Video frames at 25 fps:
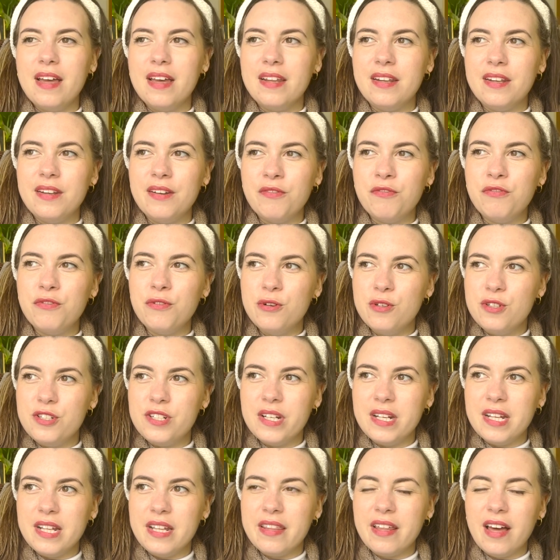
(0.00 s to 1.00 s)
And
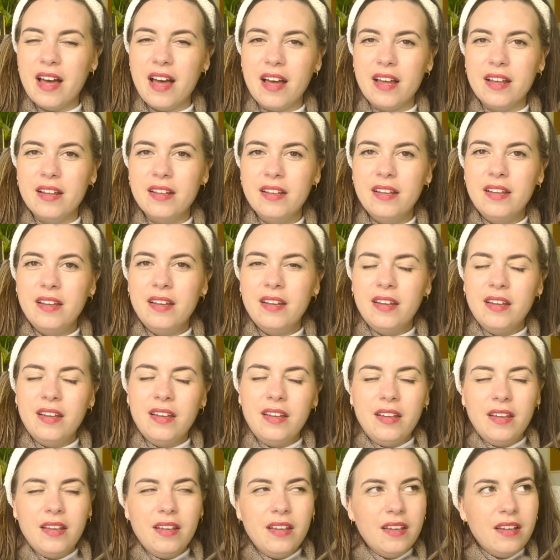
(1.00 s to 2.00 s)
unfortunately that
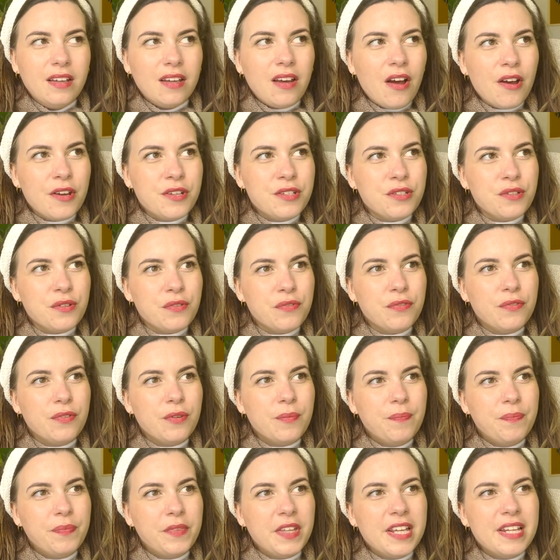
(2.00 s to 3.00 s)
kind of,
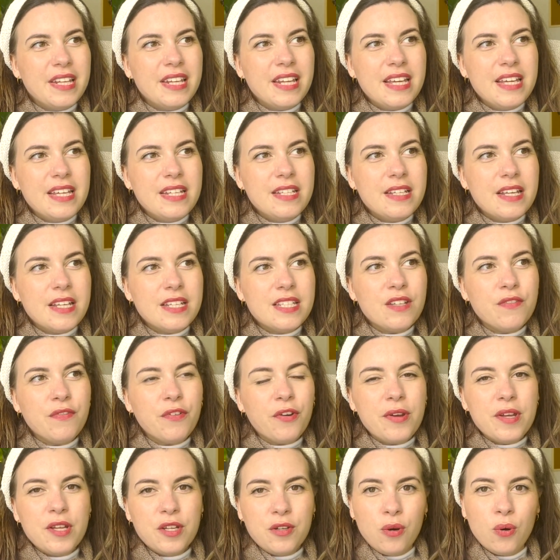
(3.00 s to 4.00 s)
it's a
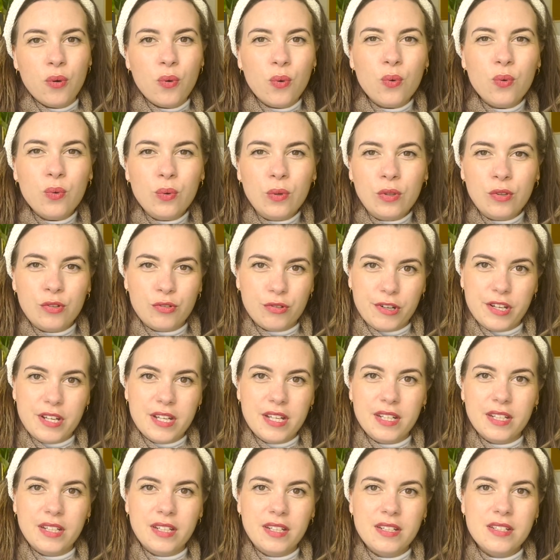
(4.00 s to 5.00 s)
very cool
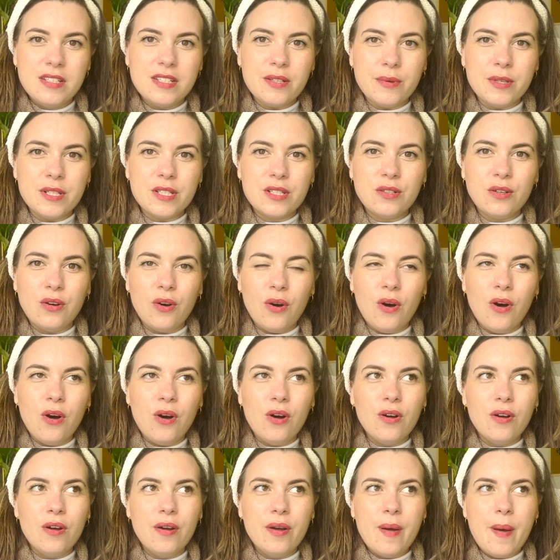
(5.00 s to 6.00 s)
green, so it's
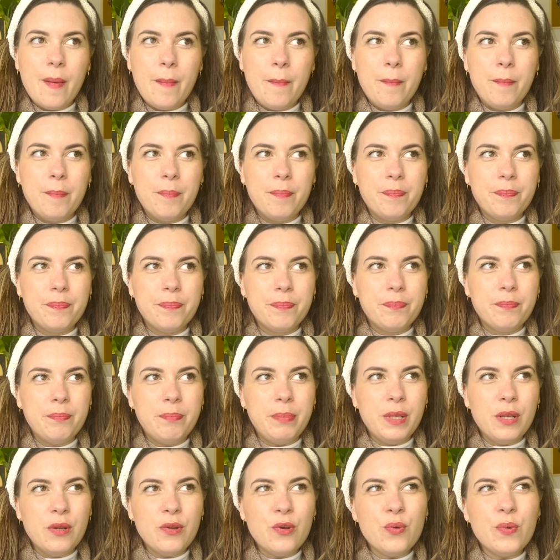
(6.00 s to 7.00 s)
got a
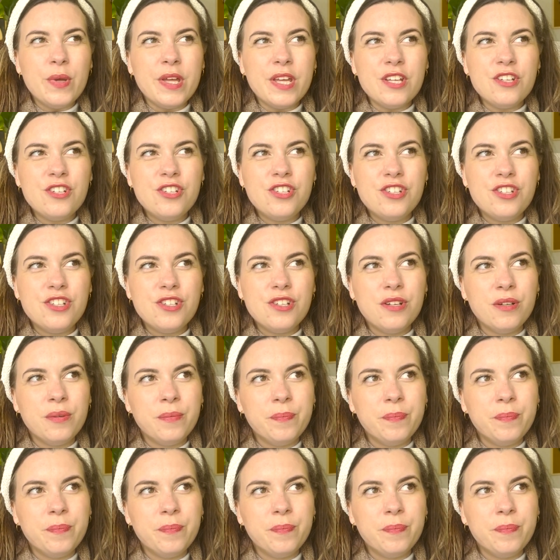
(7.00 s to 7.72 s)
bluish,